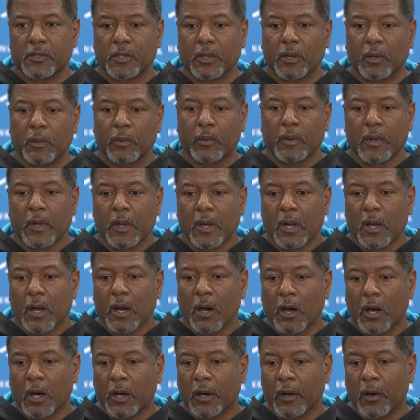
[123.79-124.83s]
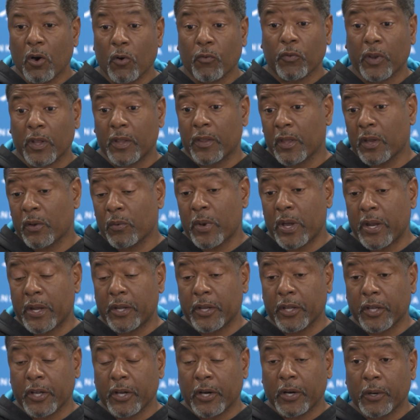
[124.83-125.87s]
So uh, hopefully they're
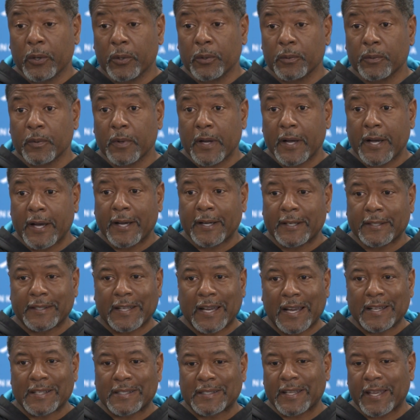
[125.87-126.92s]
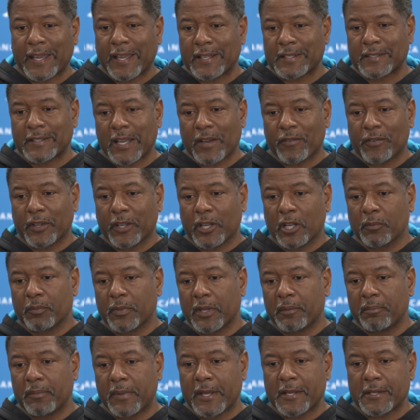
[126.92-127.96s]
ready to go. Uh, Dante is definitely going to
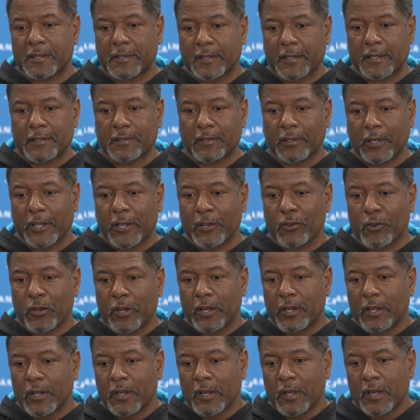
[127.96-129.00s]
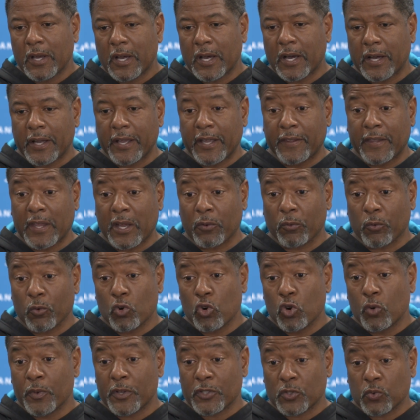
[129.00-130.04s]
be missed. He's a leader uh, in that
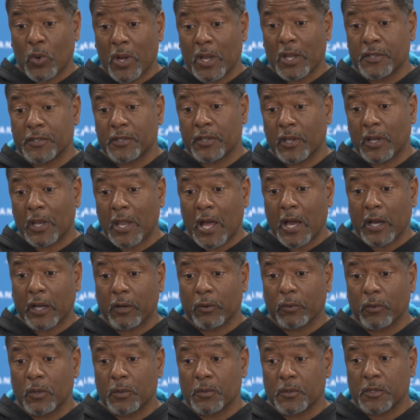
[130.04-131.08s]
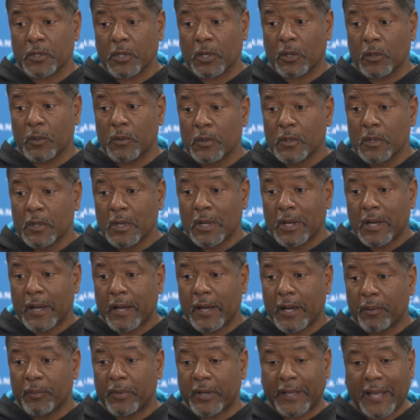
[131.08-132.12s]
room as well as in the locker room. So,
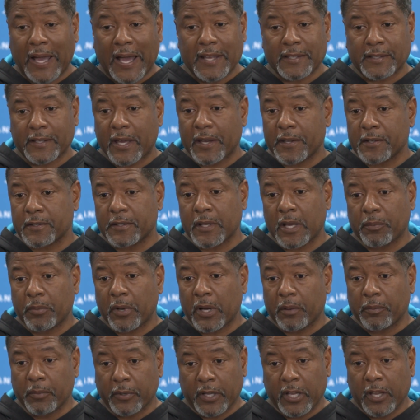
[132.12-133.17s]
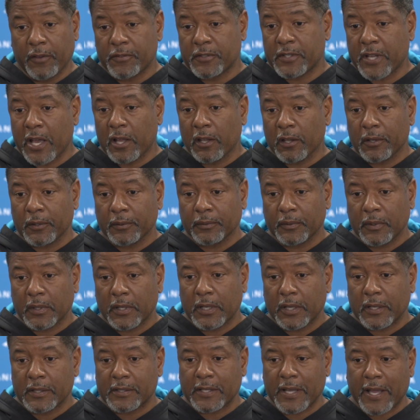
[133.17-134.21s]
uh, but guys got to step up. Keith Taylor,
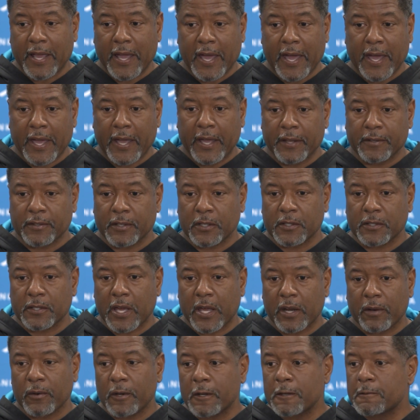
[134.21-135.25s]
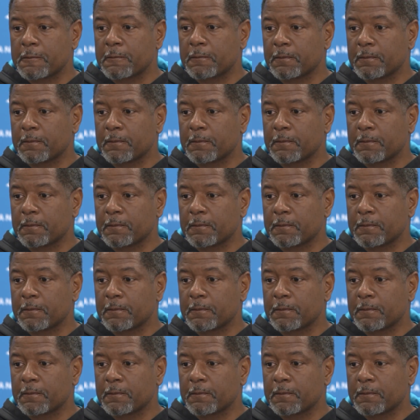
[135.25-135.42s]
uh, Tay Hayes, etc.